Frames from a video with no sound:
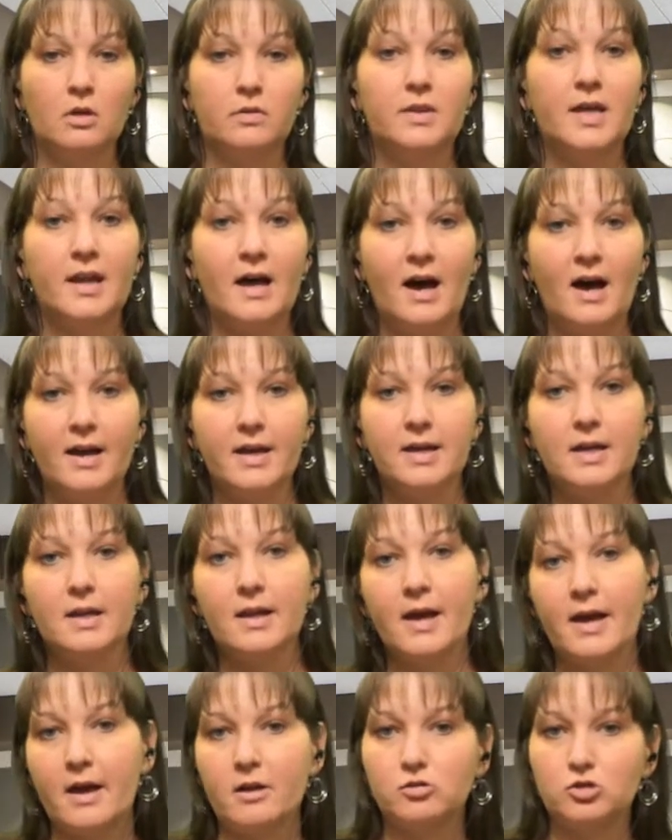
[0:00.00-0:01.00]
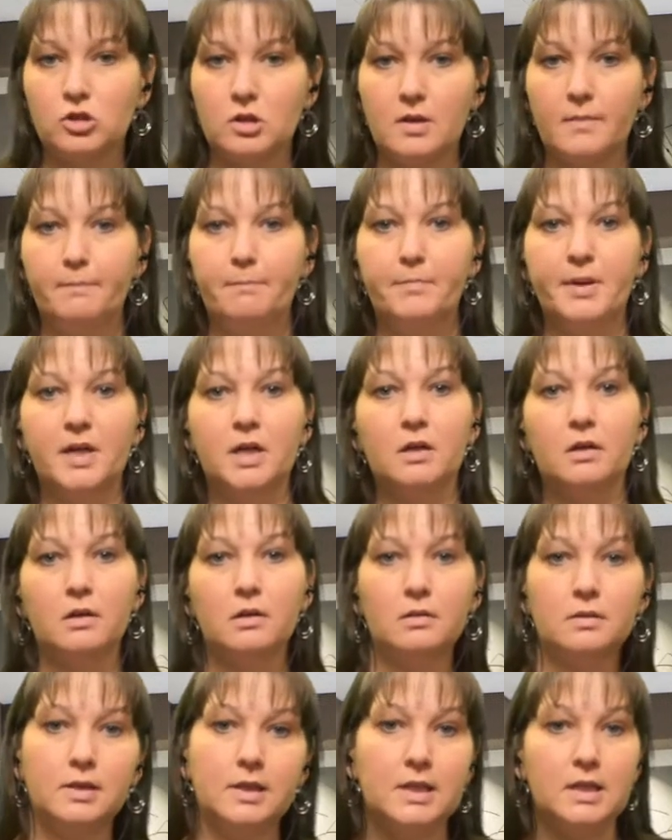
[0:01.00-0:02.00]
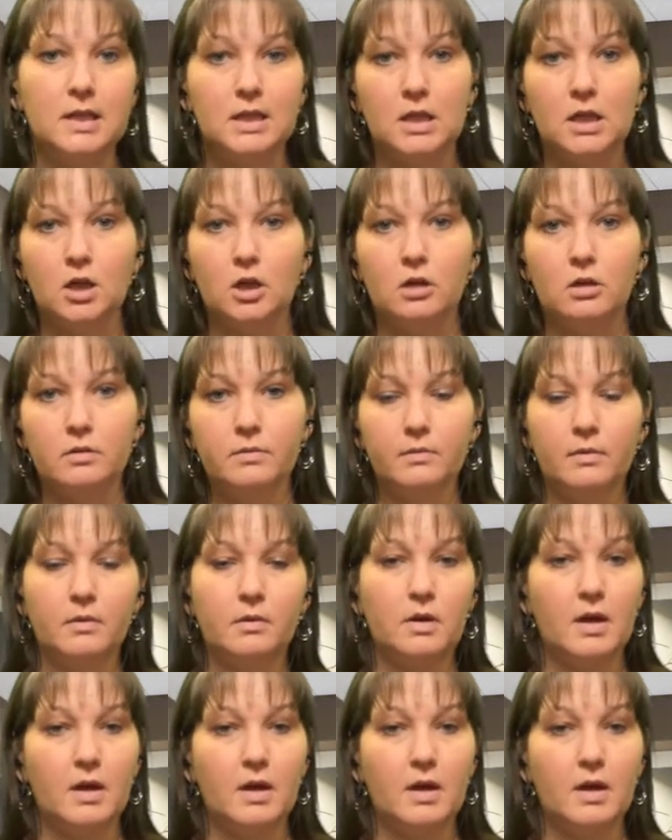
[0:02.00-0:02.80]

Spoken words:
then I can actually barely hear